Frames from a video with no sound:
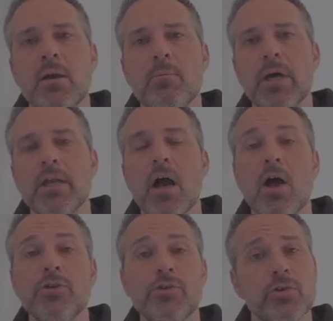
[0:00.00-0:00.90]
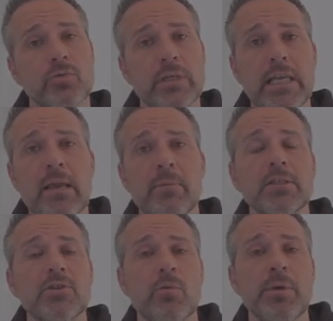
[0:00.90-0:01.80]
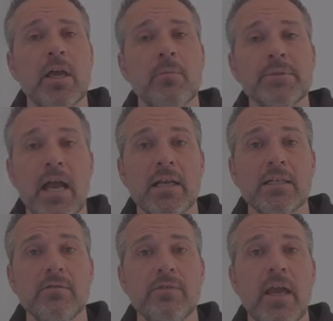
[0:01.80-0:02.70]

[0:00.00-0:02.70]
but I'll do the renaming so it becomes active,